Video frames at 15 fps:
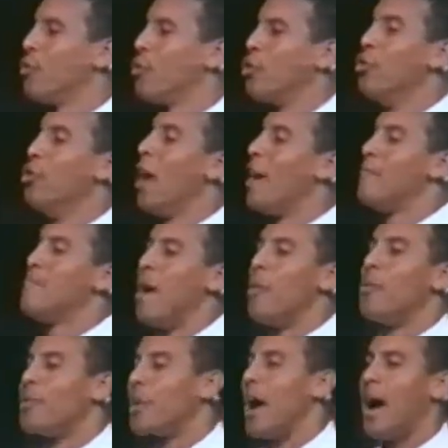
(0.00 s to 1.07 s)
you have met
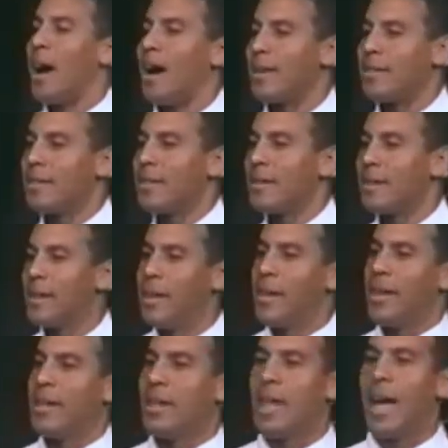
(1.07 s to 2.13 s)
with God?
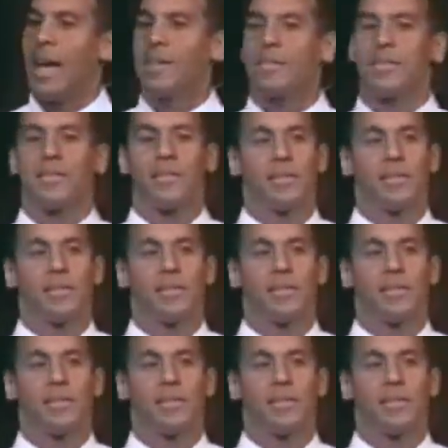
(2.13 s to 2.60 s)
Last